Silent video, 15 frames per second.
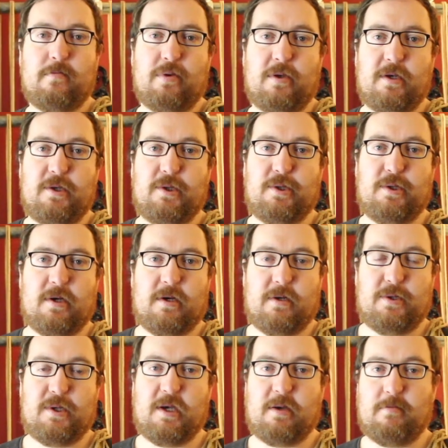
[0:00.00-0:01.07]
please
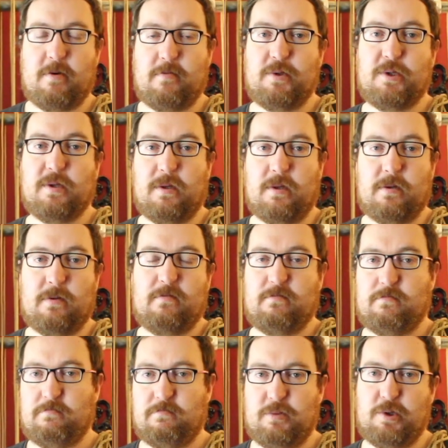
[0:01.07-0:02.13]
take a moment to
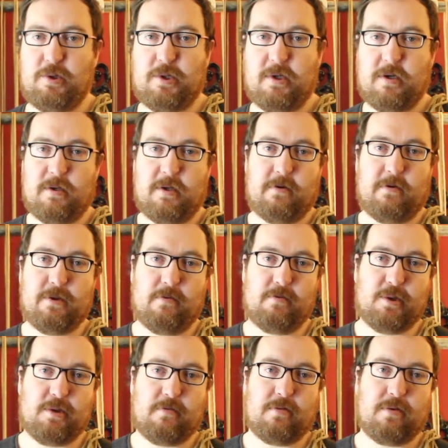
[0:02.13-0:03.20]
use the little thumbs
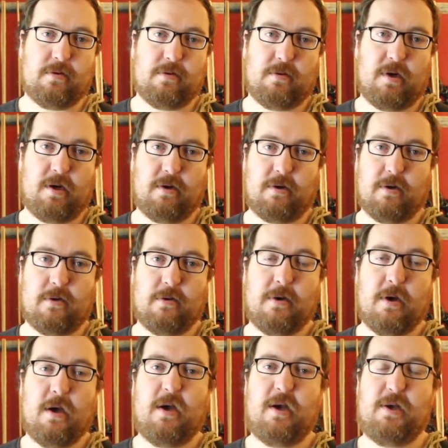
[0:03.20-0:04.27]
up icon.
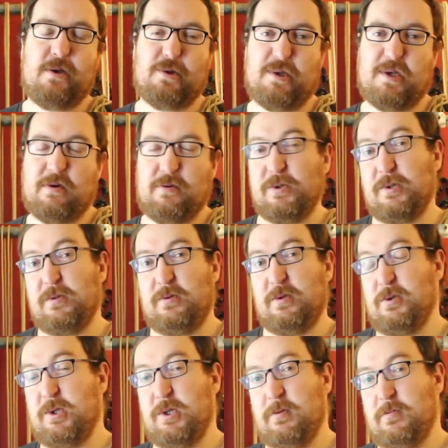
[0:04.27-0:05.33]
It just tells
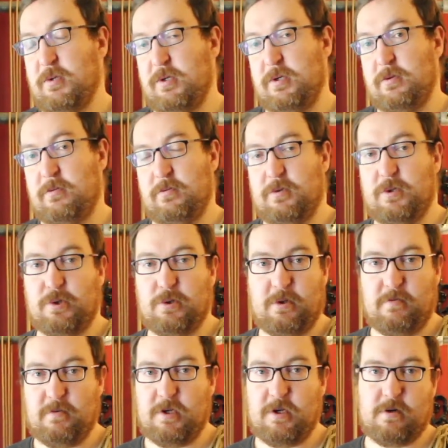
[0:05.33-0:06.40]
YouTube that you enjoyed
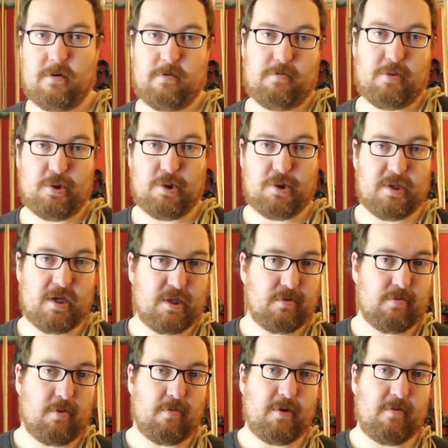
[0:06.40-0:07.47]
the video and pushes it out to
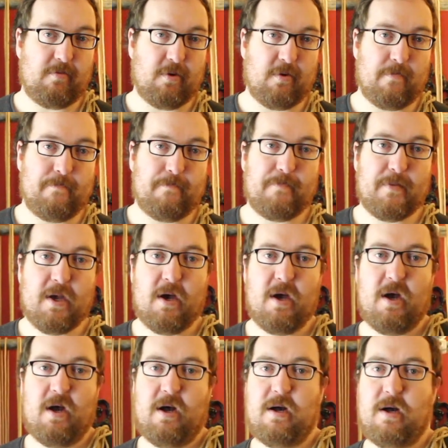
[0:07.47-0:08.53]
more people.
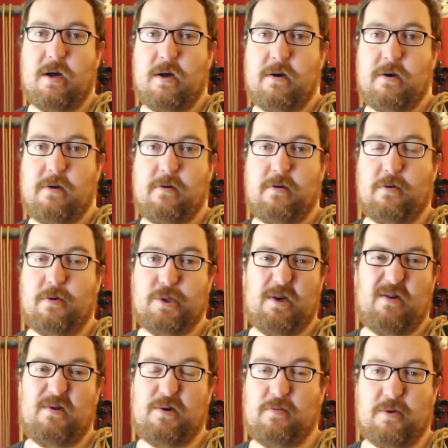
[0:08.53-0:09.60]
Also,
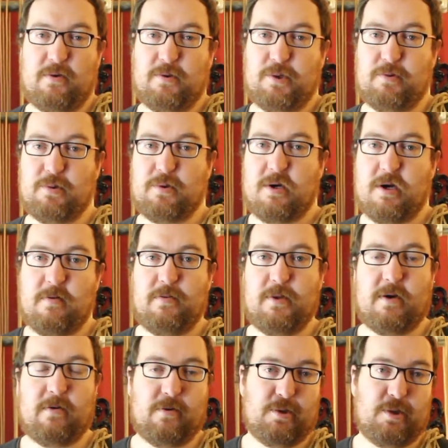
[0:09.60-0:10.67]
if you want to subscribe, that
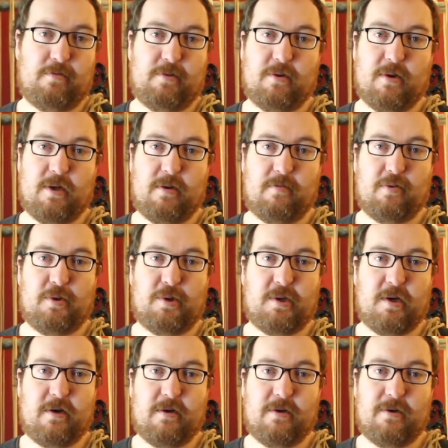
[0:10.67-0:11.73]
would also be greatly
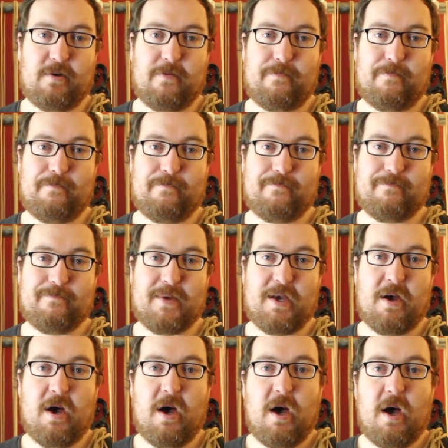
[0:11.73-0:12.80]
appreciated.
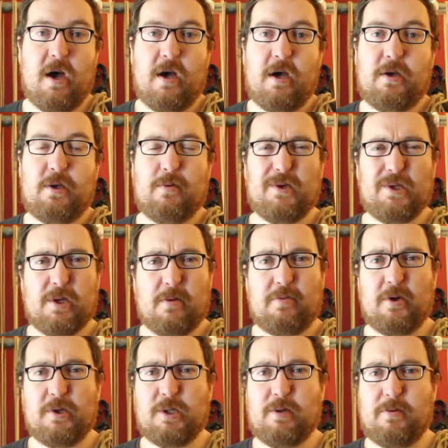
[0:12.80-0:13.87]
If you want to start
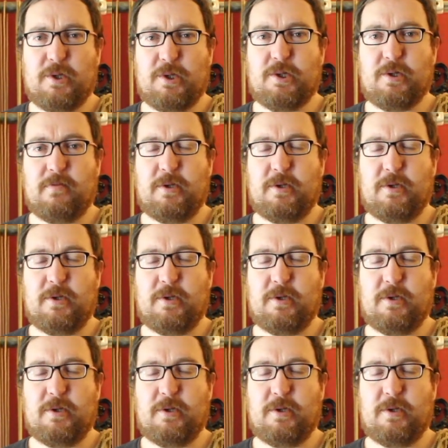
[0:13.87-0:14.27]
putting some of this stuff